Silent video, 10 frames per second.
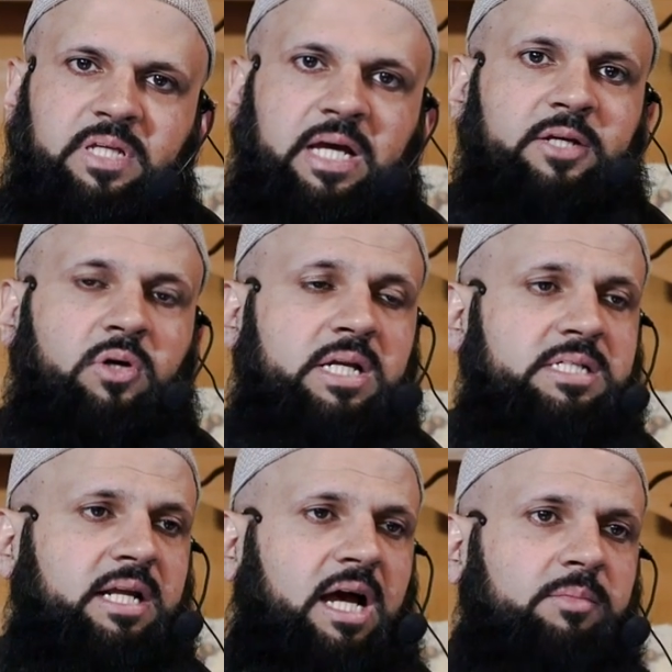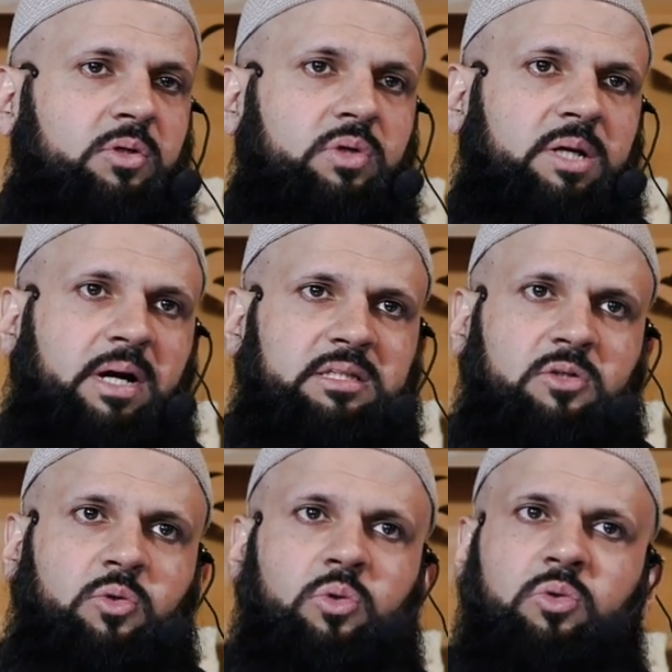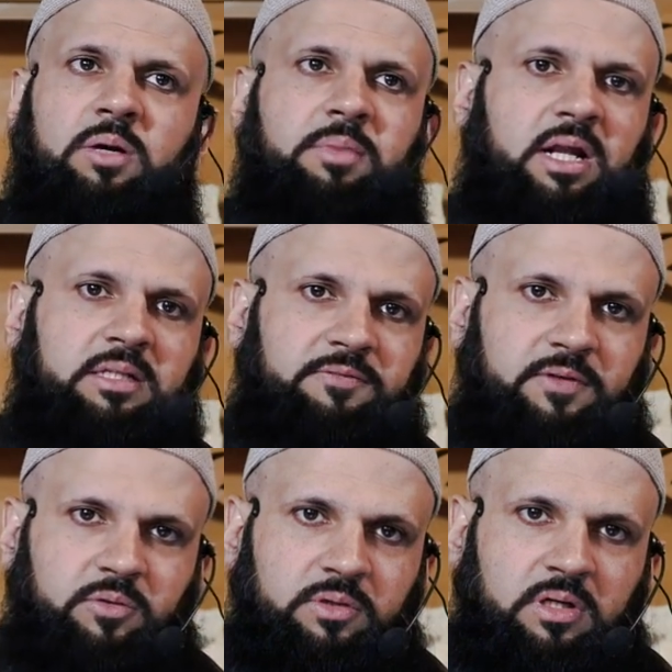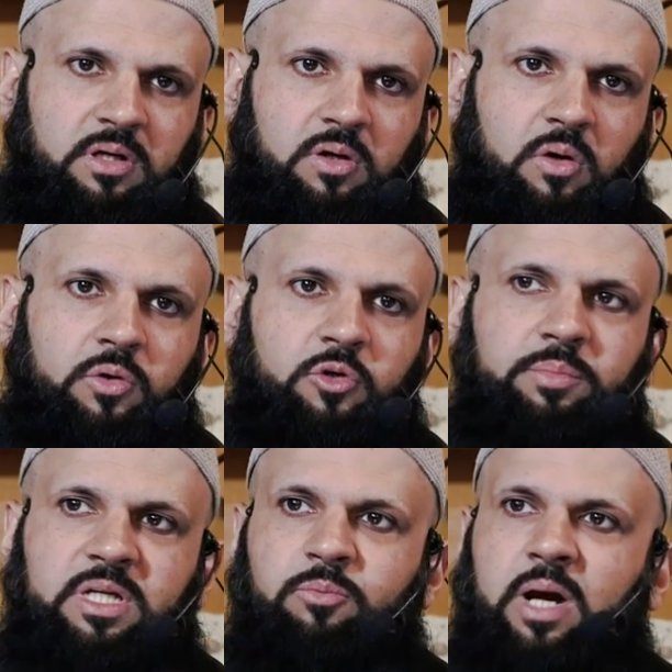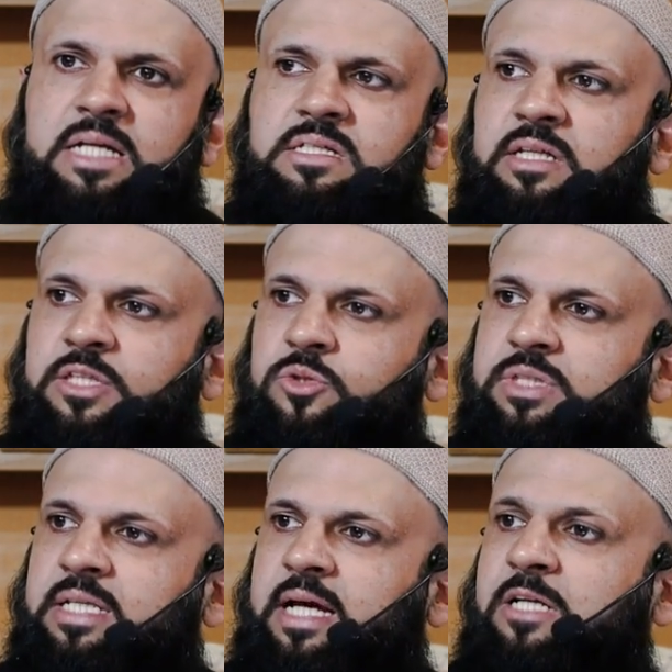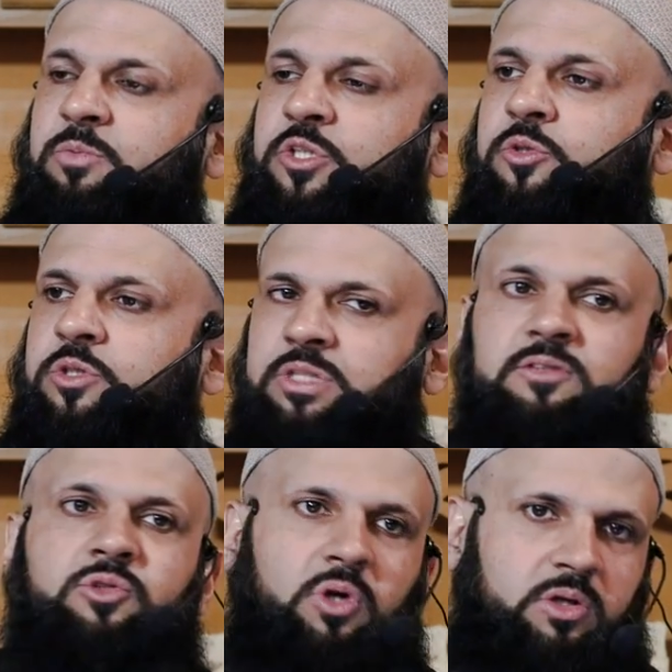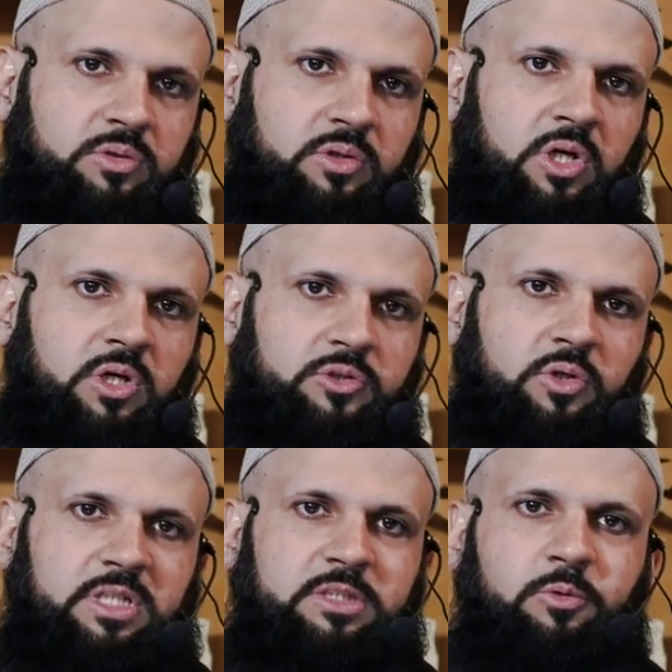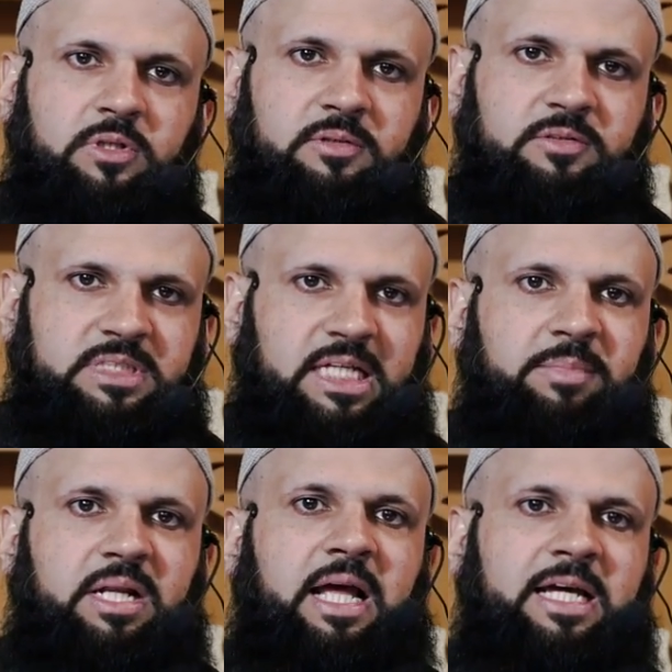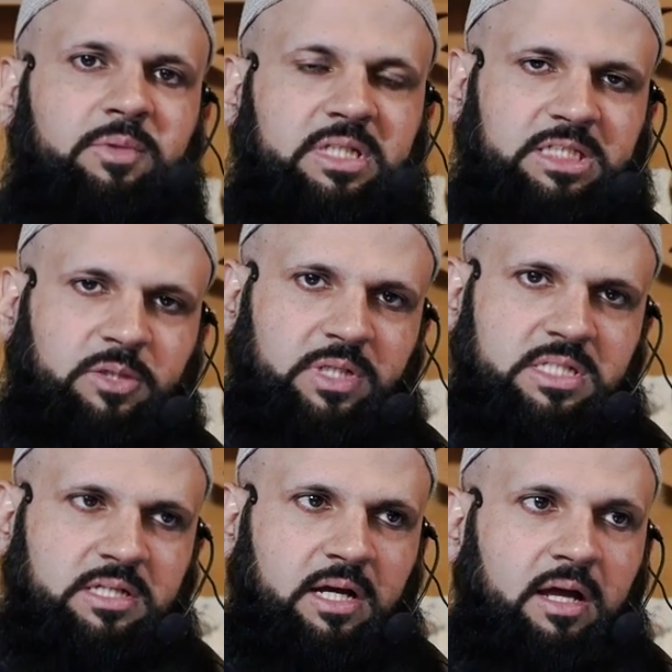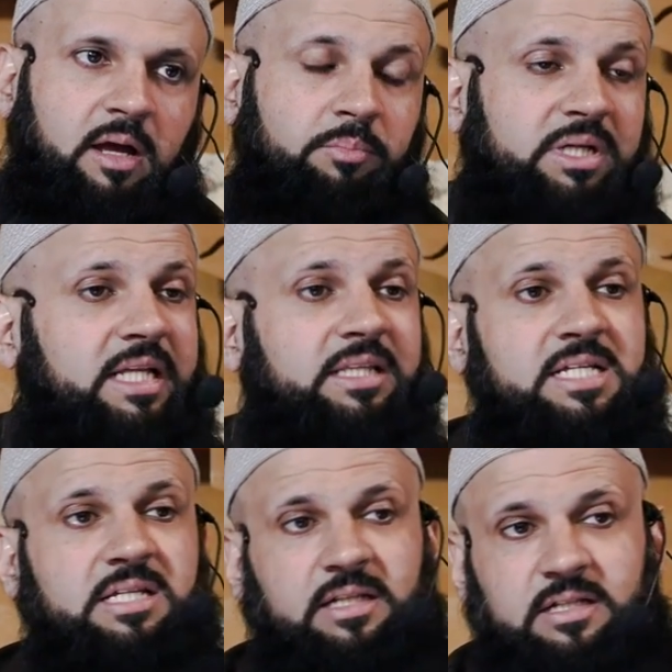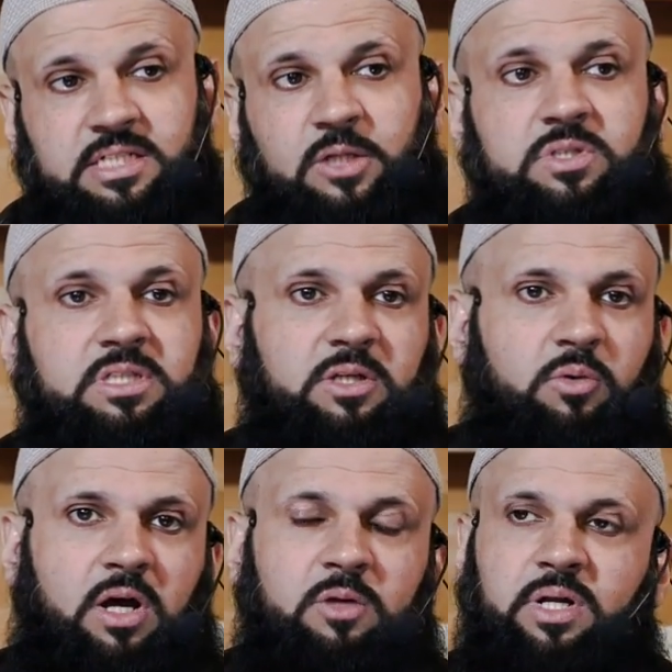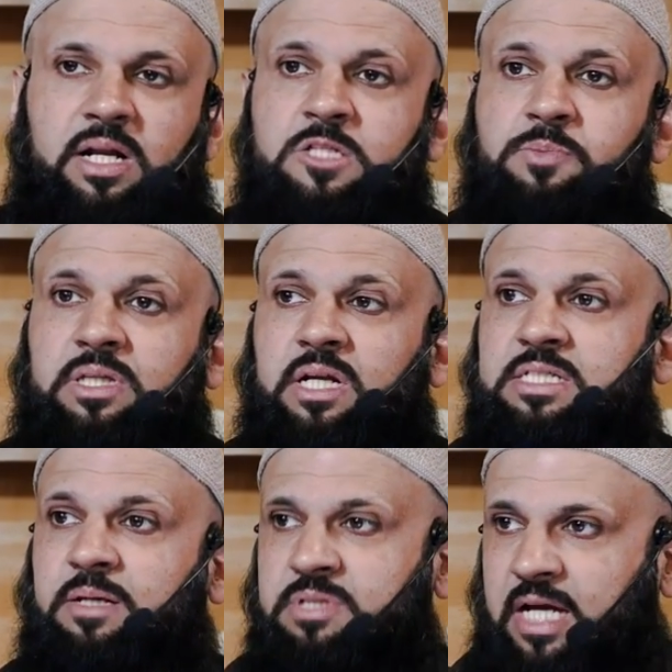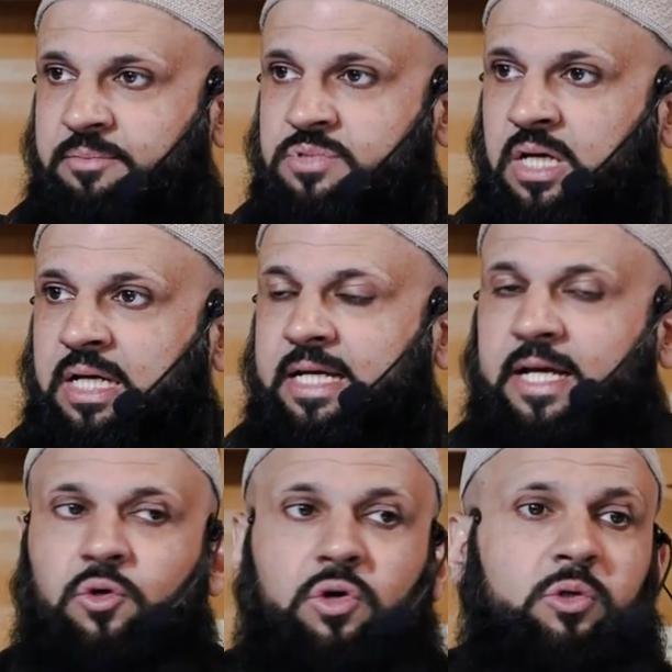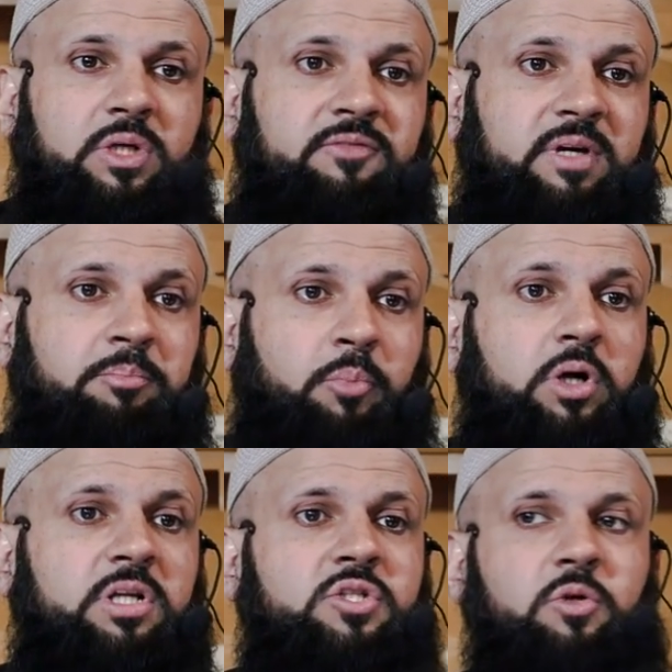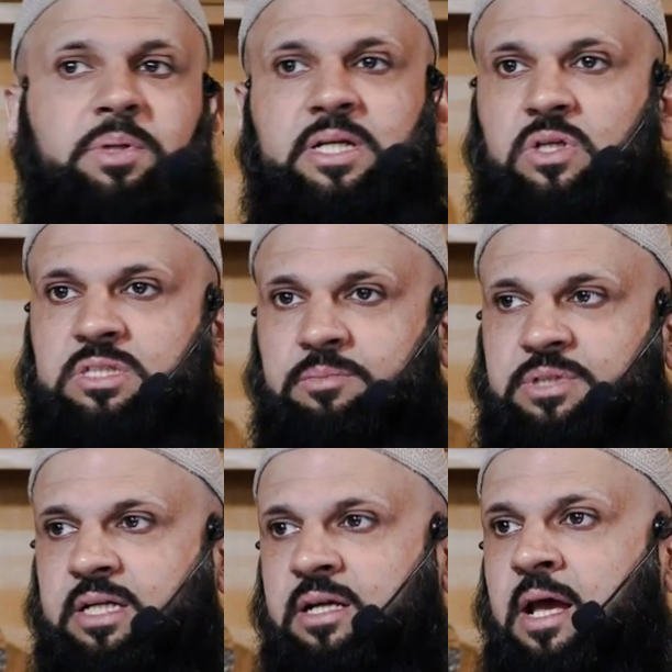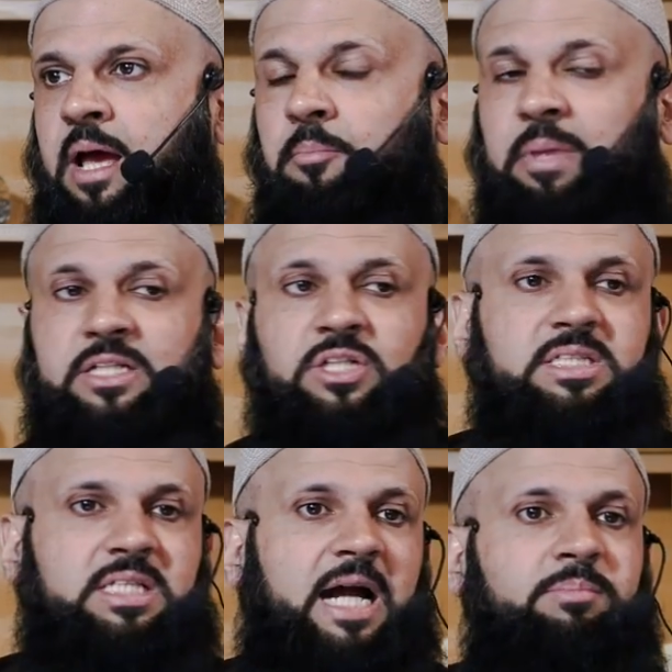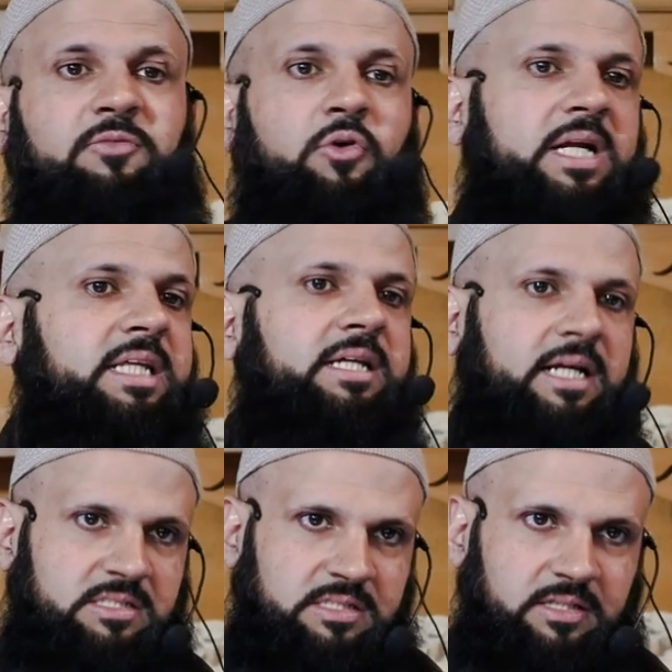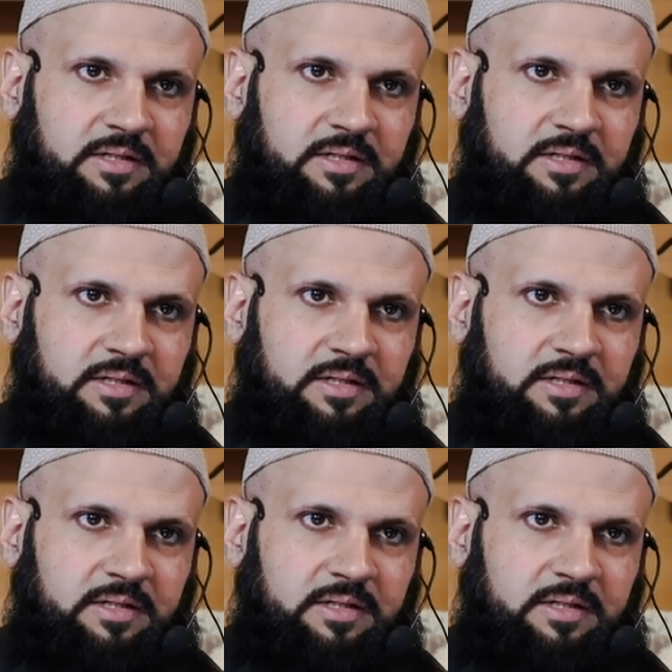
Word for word: Ya ayyuhallazina amanu lima taquluna ma la tafalun. Oh, you believe, why is it that you say that which you yourselves do not do? So this would seem in line with the sequence. But then there is another sequence in the Quran where Allah subhanahu wa ta'ala sometimes, in order to give importance to a particular subject, mentions that before anything else.